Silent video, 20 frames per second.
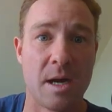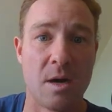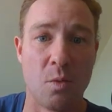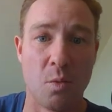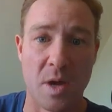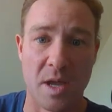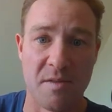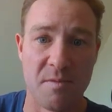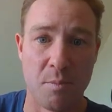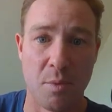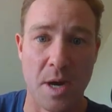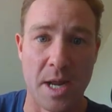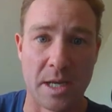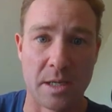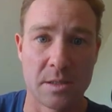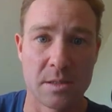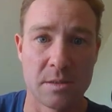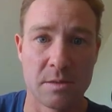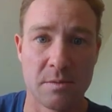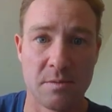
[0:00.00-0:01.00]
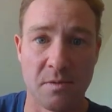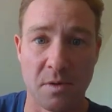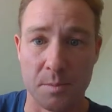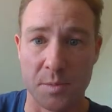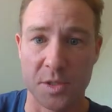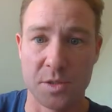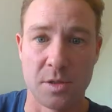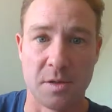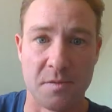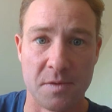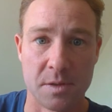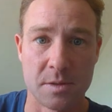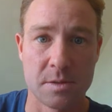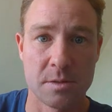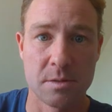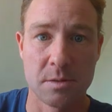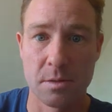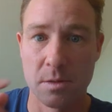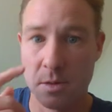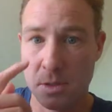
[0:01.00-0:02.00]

a wave breaks from the surface.